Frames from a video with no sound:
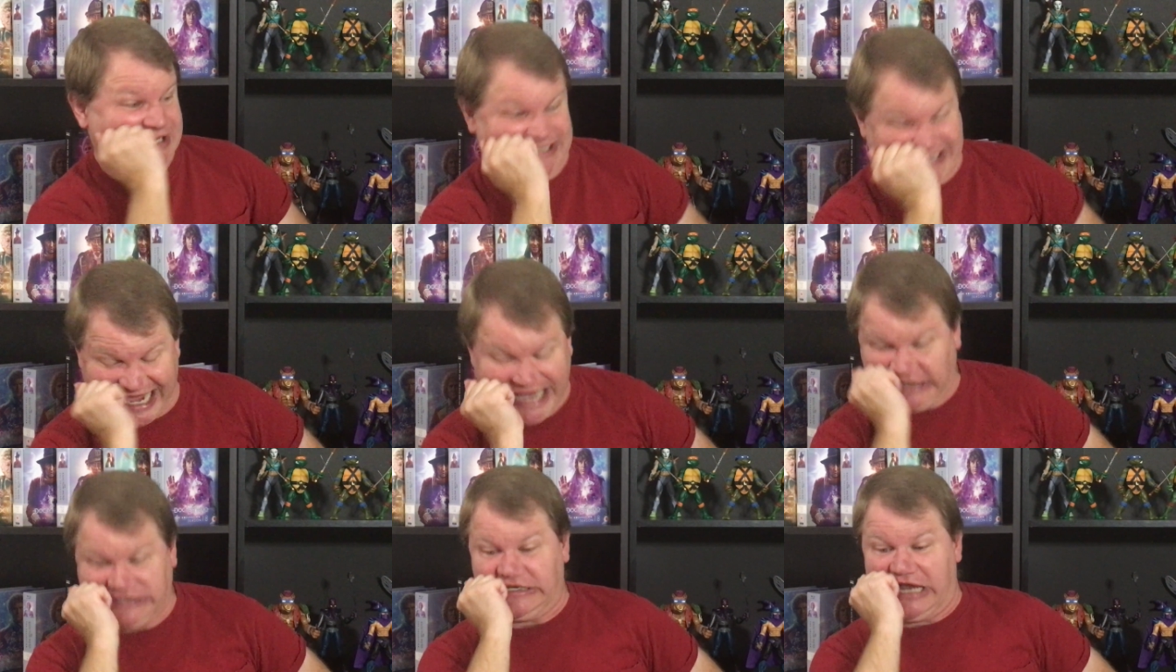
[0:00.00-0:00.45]

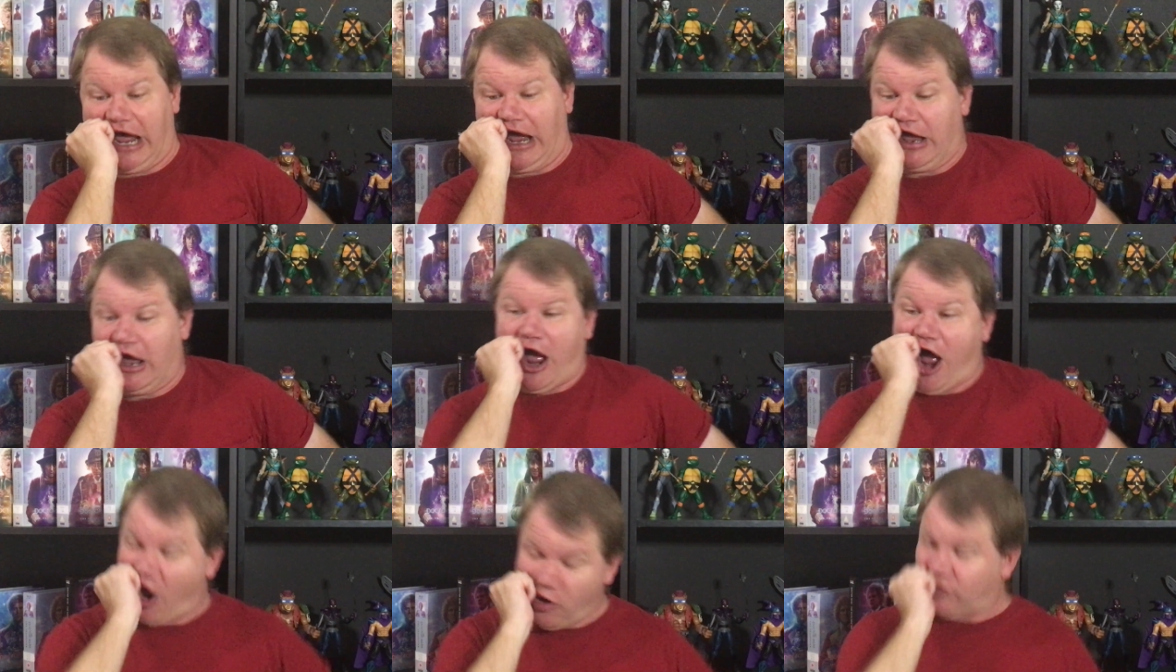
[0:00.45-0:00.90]
Kinda,
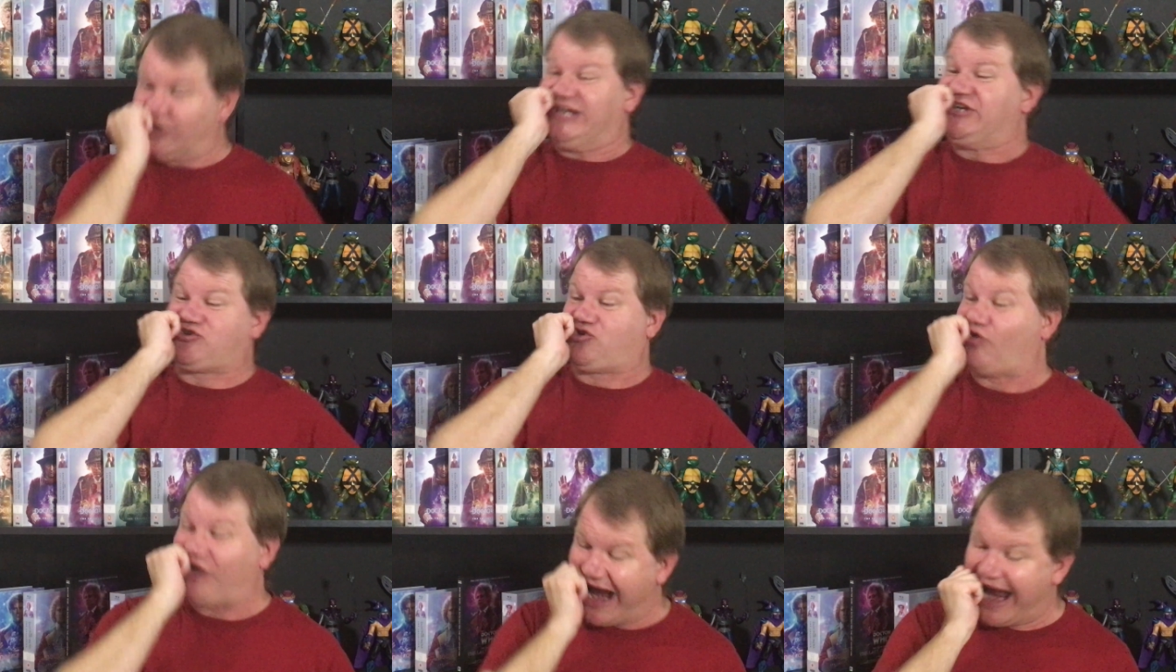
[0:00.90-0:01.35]
holy
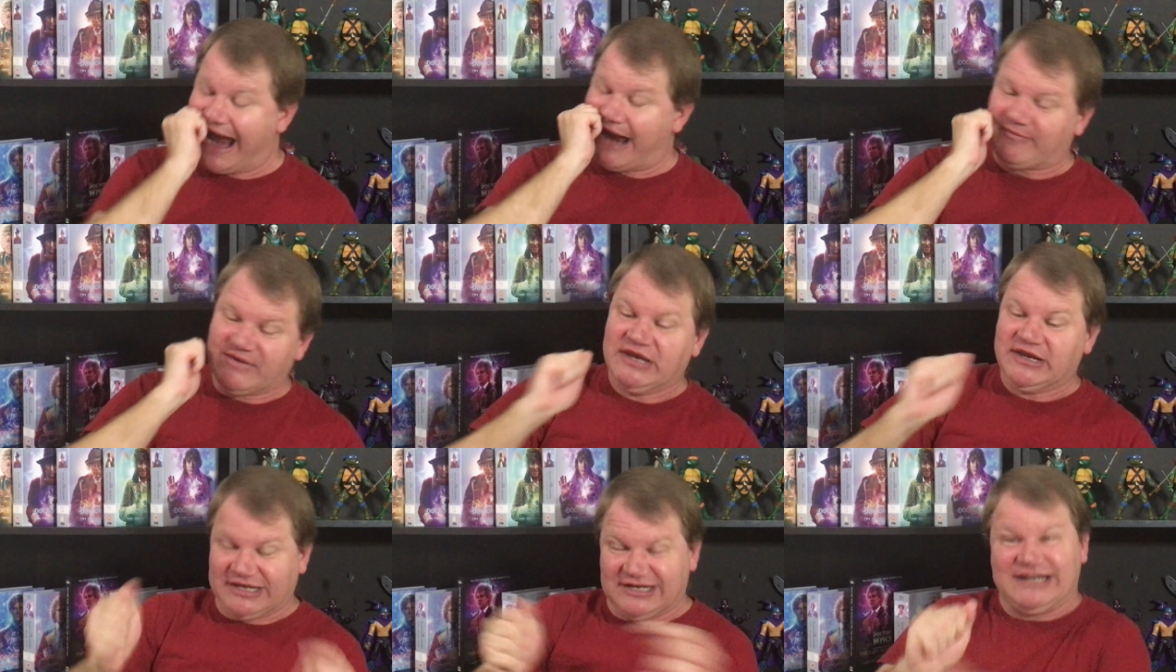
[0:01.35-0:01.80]

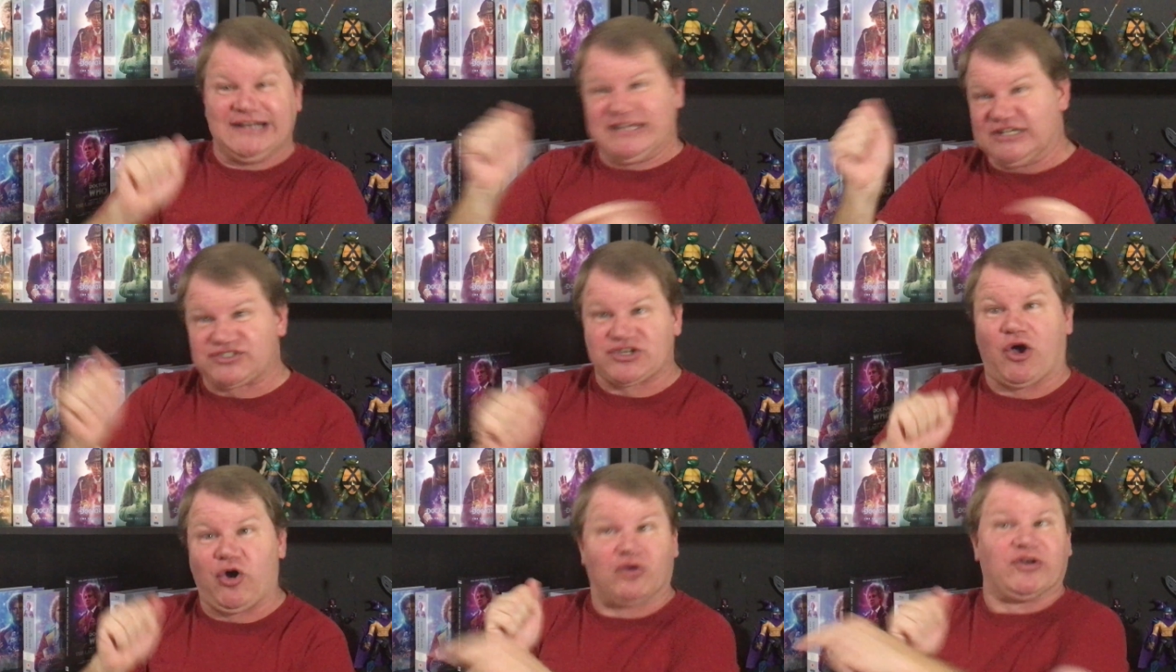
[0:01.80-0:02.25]
crap! And he
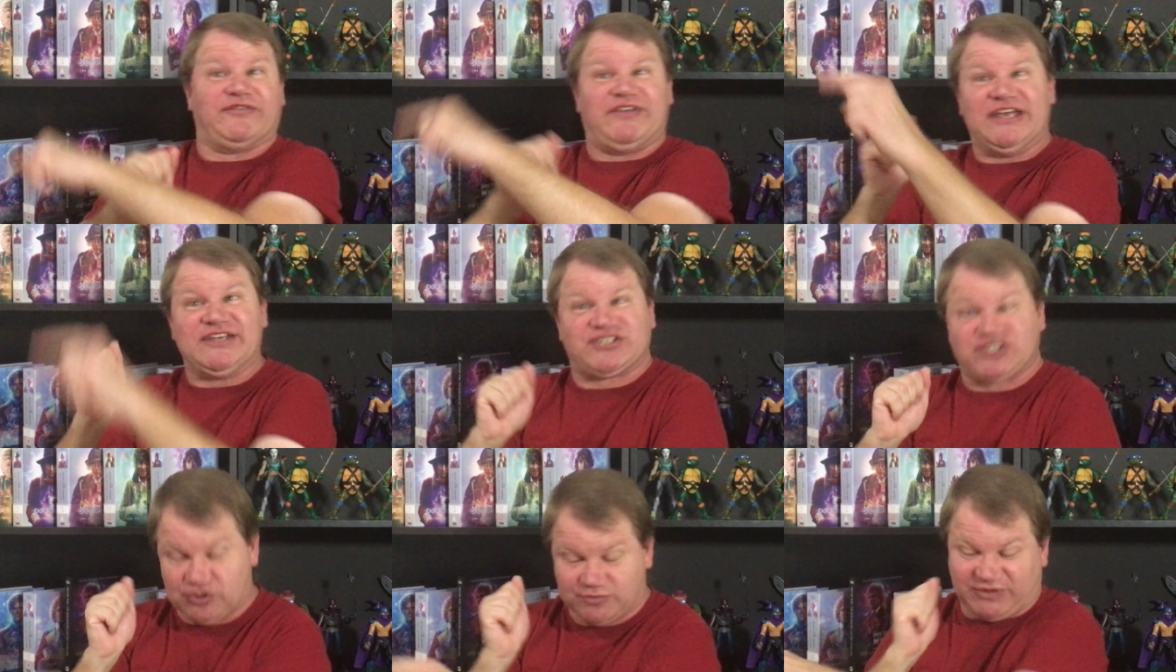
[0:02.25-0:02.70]
gets a hold of
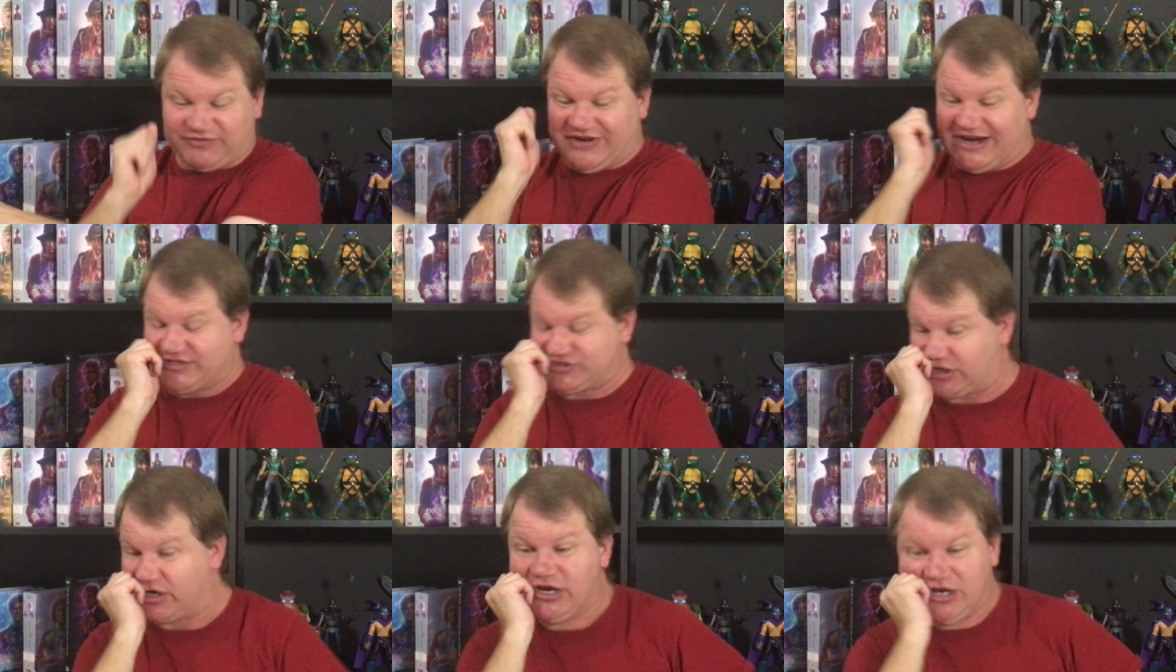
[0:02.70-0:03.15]
his
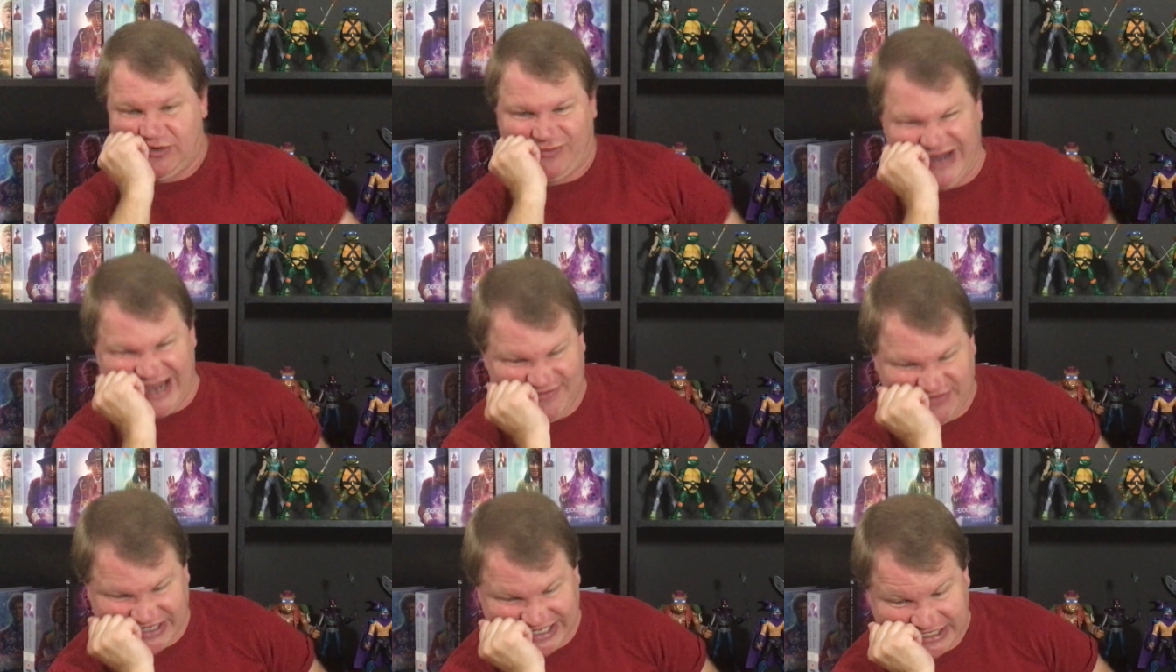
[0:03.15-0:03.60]
supervisor.
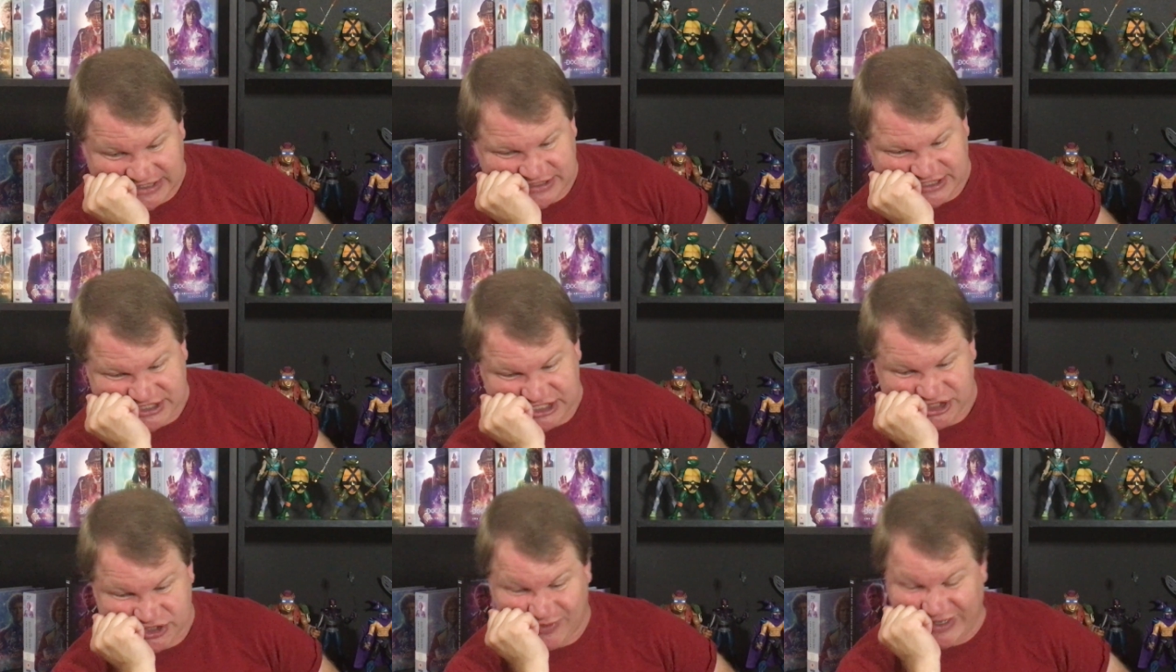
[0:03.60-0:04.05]
We have a Kinda
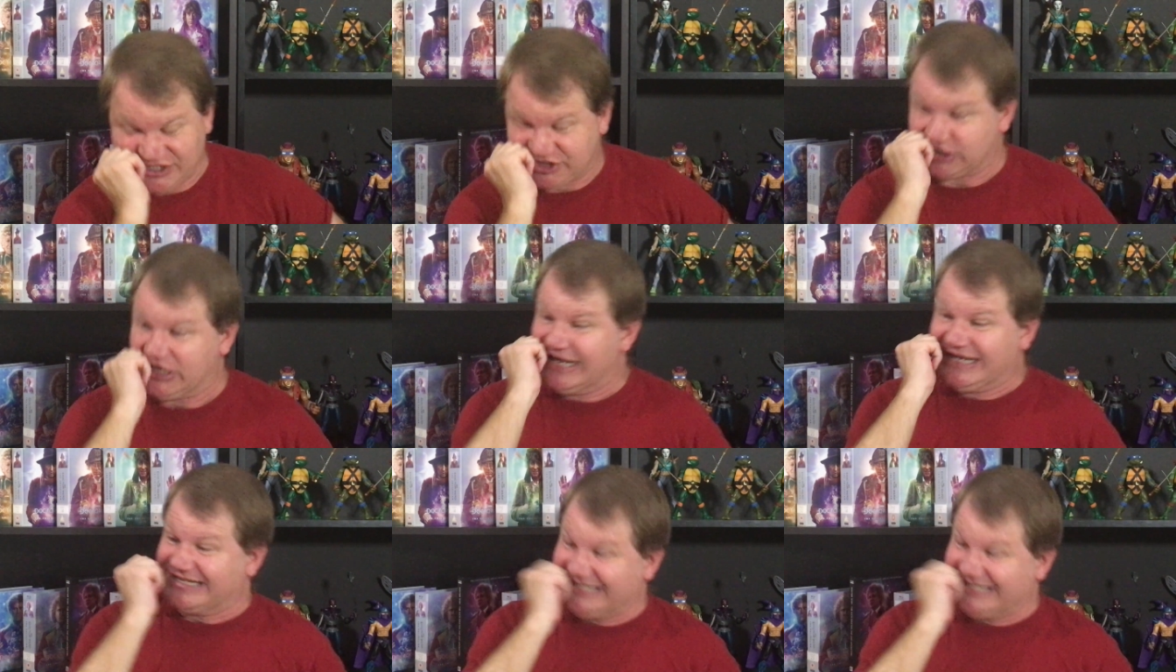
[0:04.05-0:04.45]
situation.